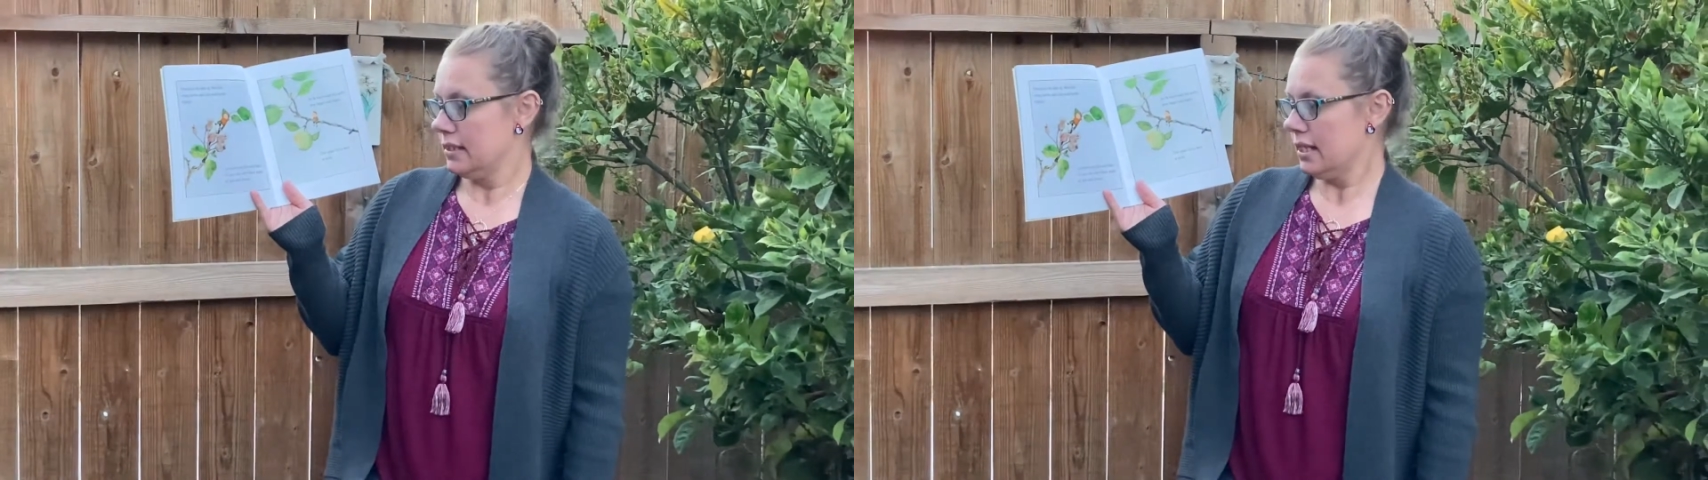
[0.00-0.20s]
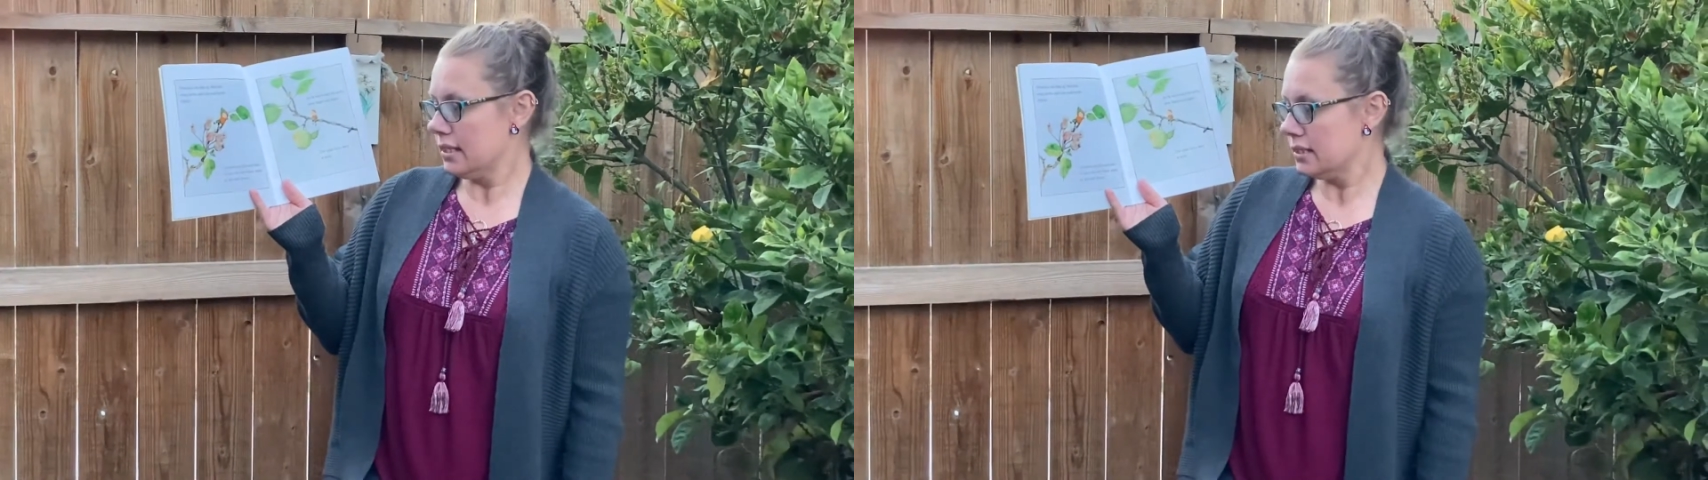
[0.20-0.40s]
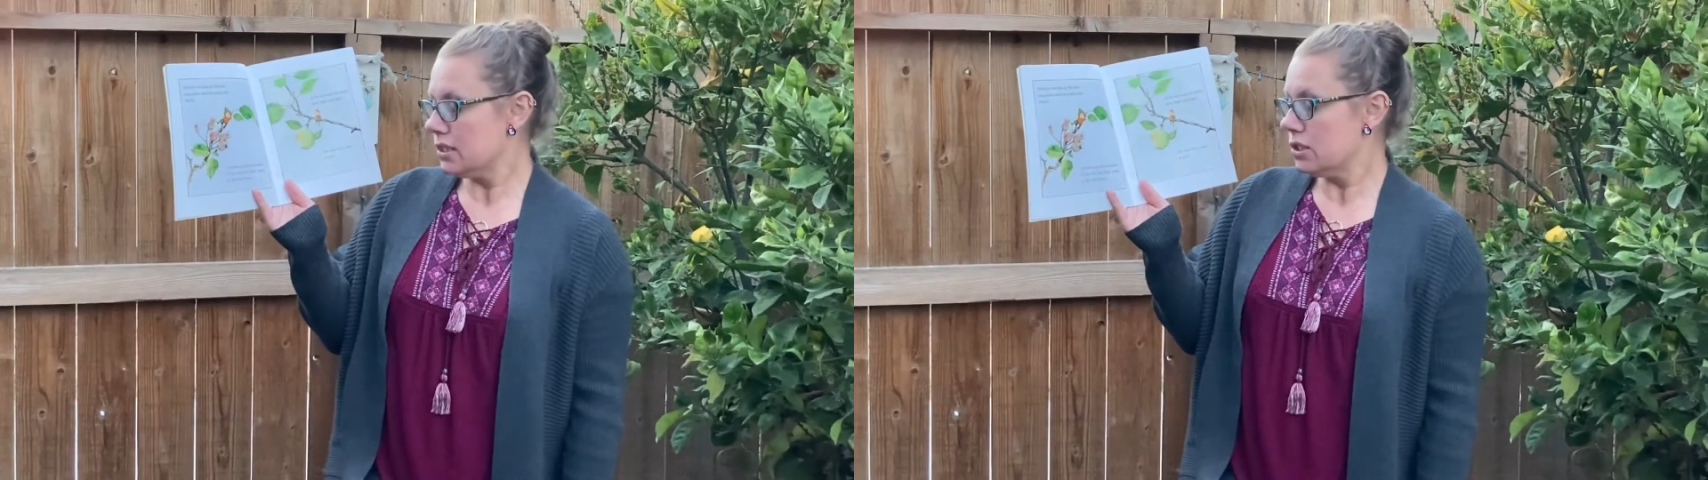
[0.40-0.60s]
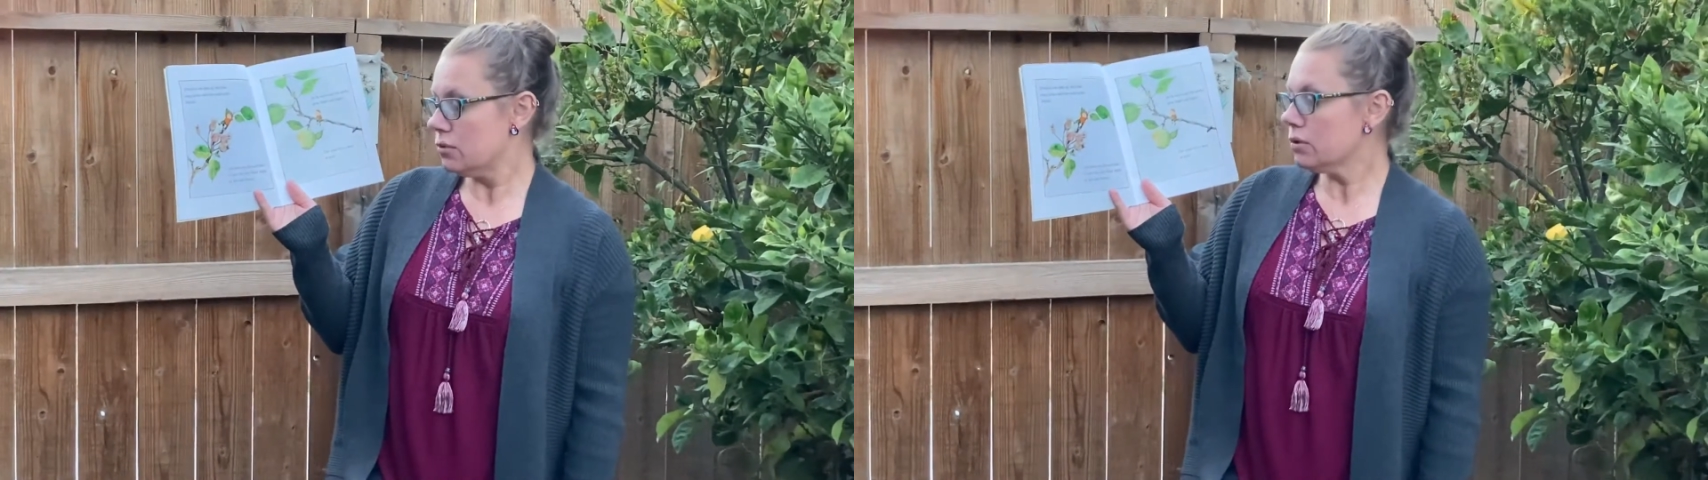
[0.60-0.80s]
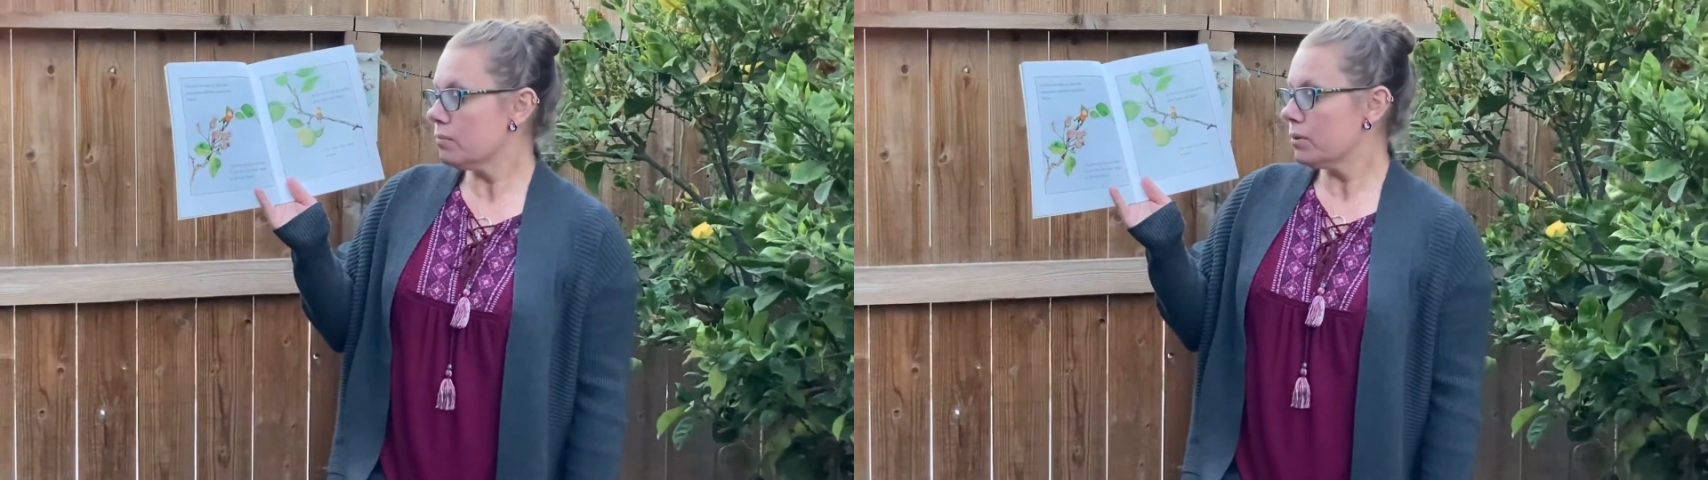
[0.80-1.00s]
And soon
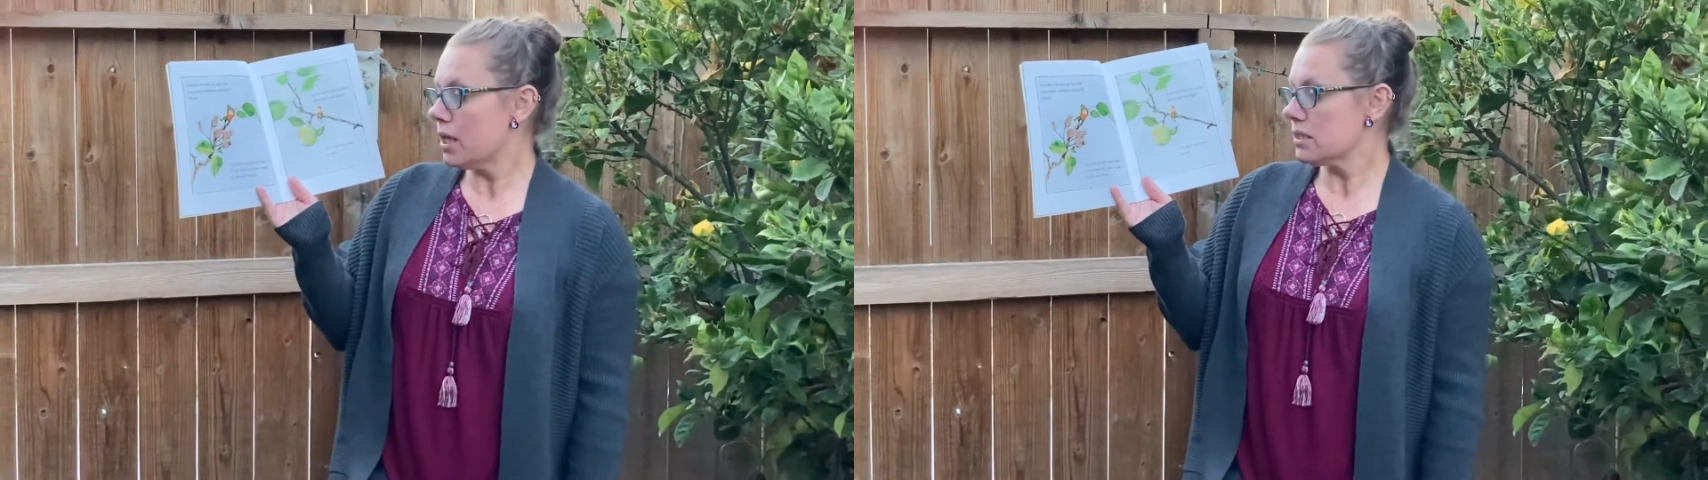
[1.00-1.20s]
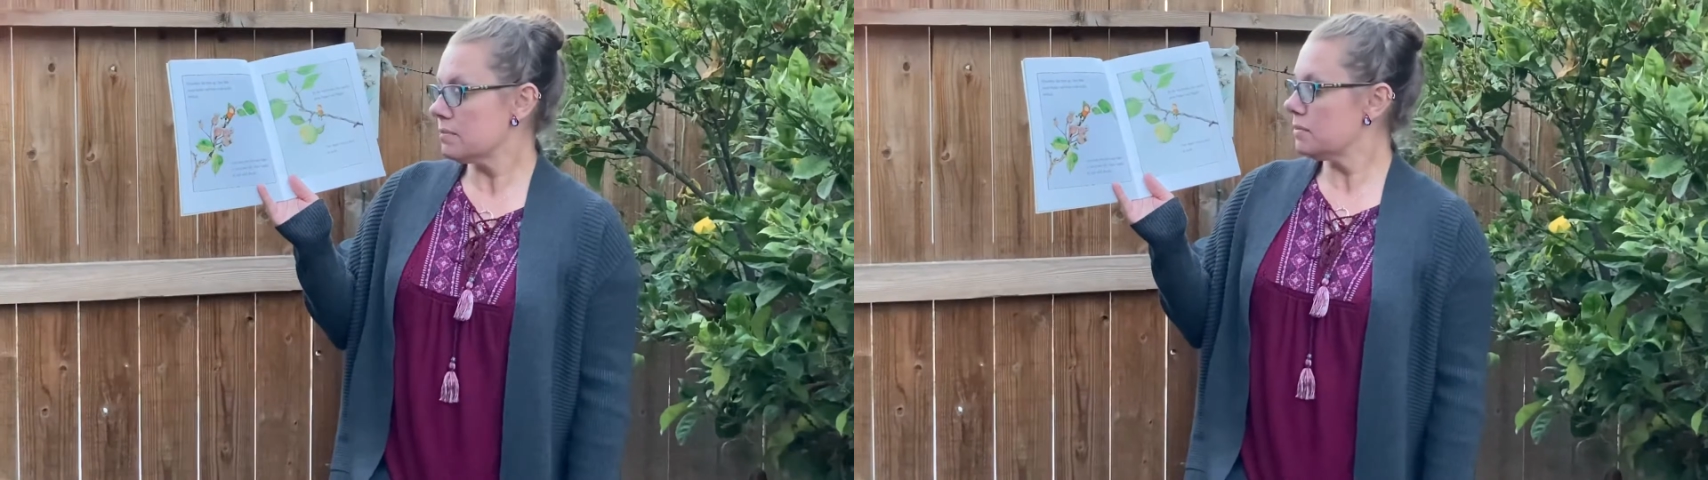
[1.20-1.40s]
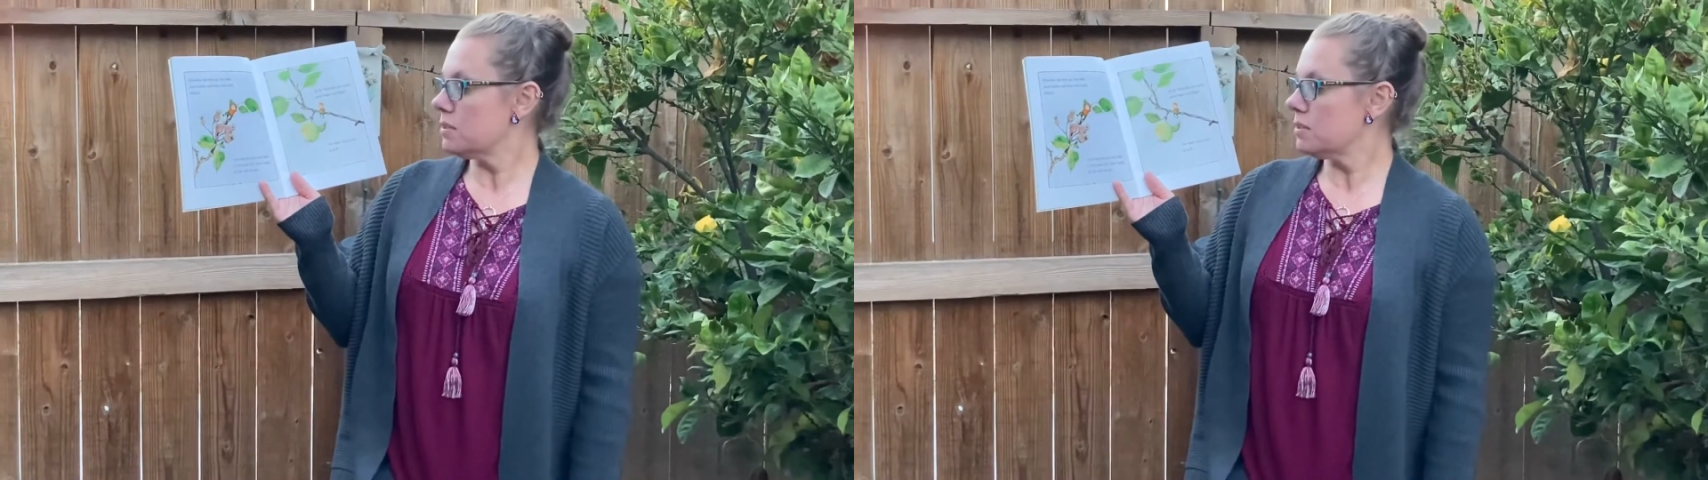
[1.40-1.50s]
the blossoms